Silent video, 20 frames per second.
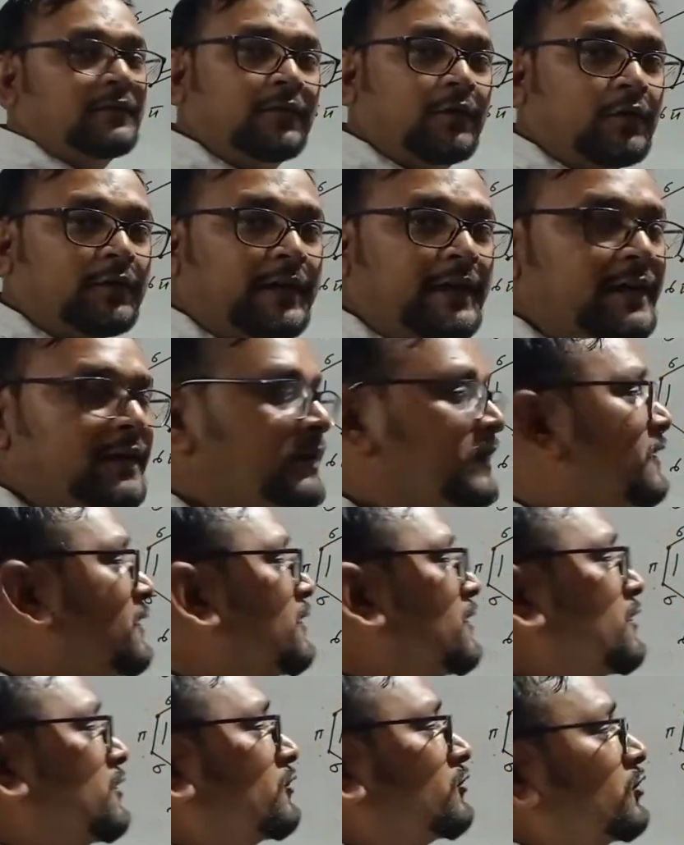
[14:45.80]
Okay,
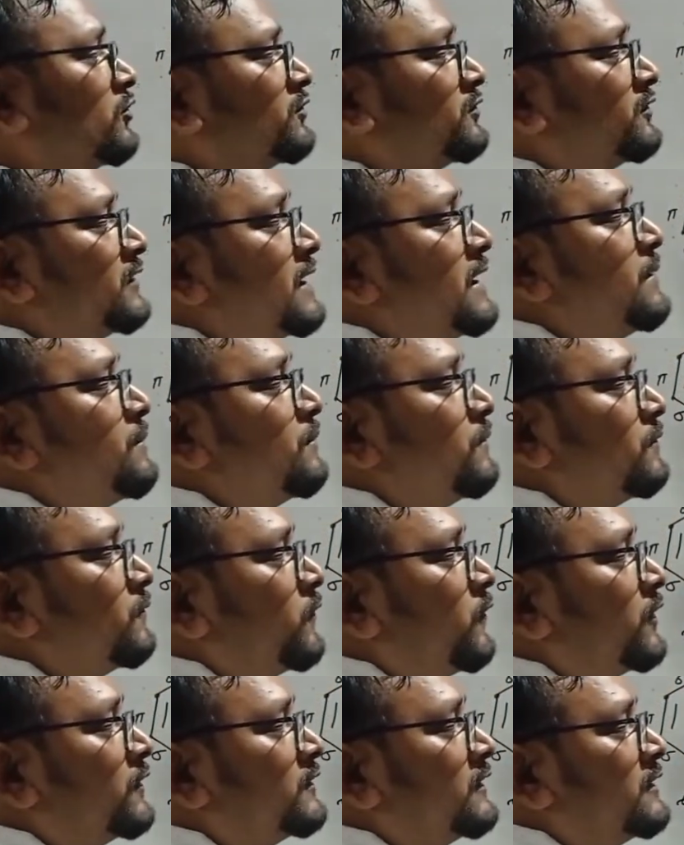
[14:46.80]
so same
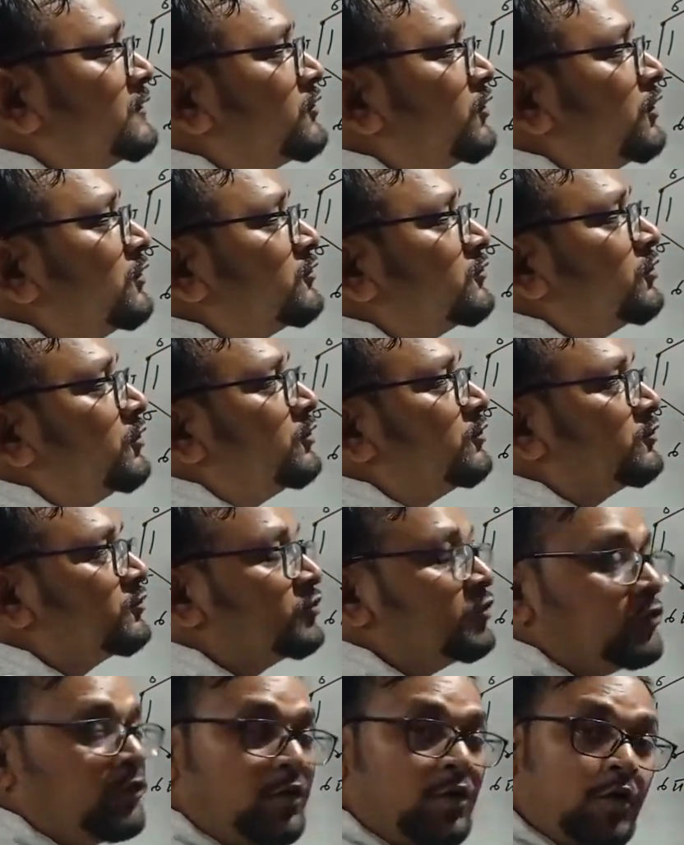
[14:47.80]
for this also.
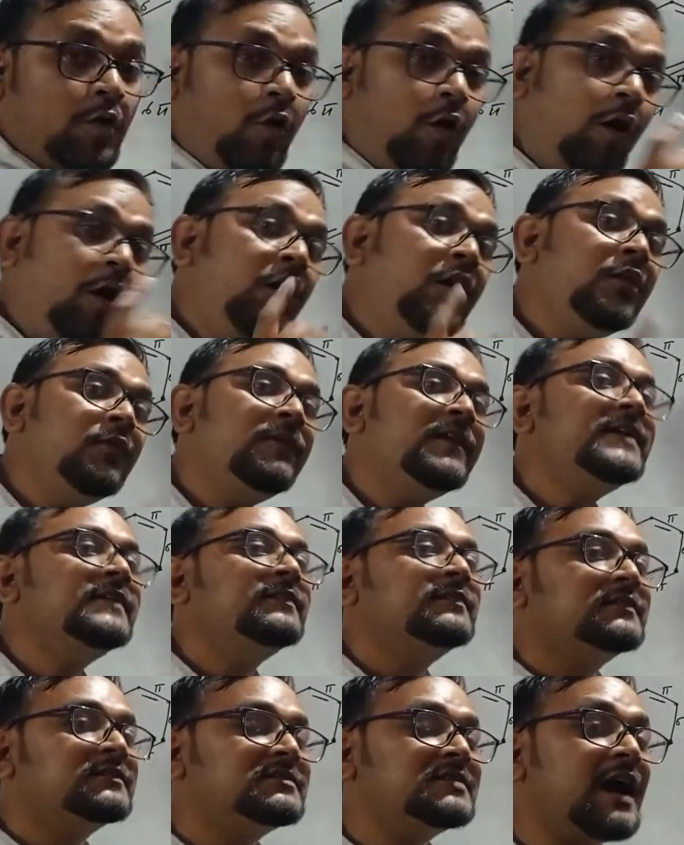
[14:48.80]
So
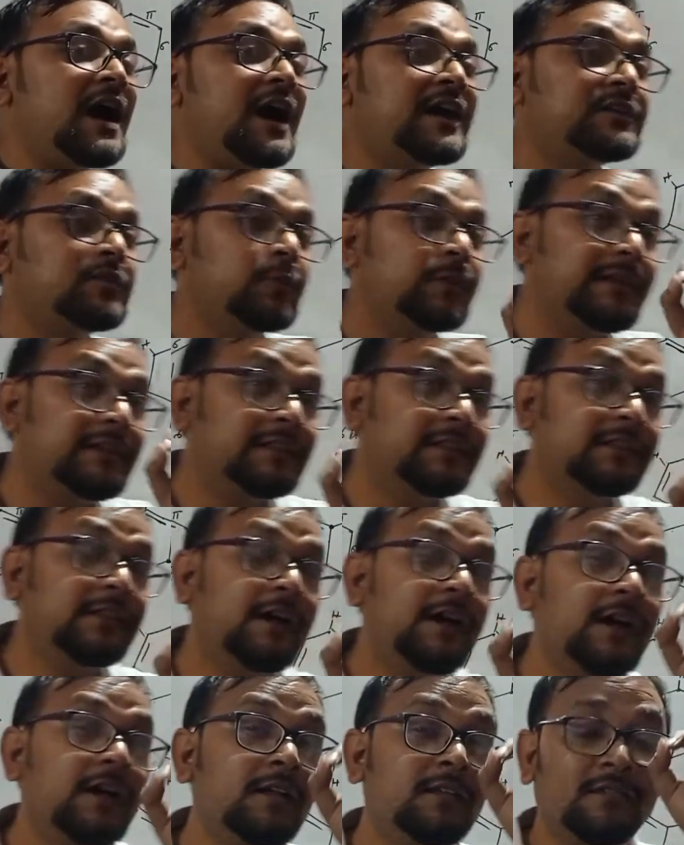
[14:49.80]
always start with
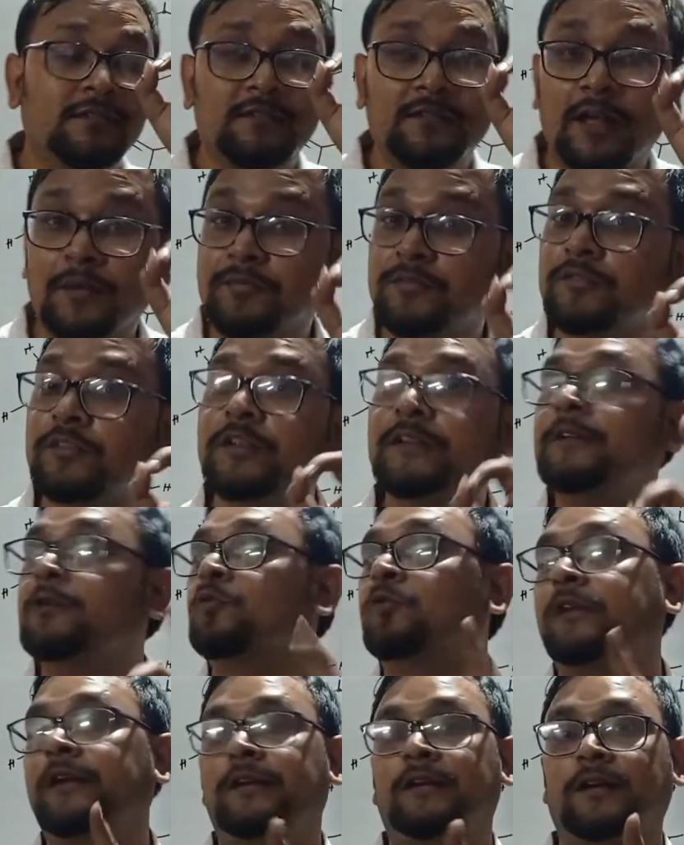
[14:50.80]
the
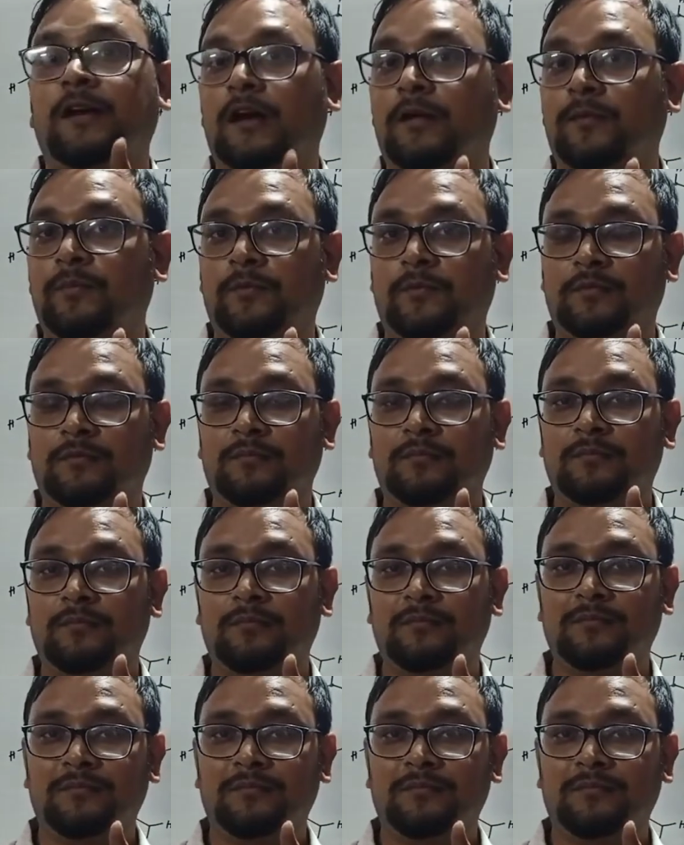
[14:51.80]
substituted carbon.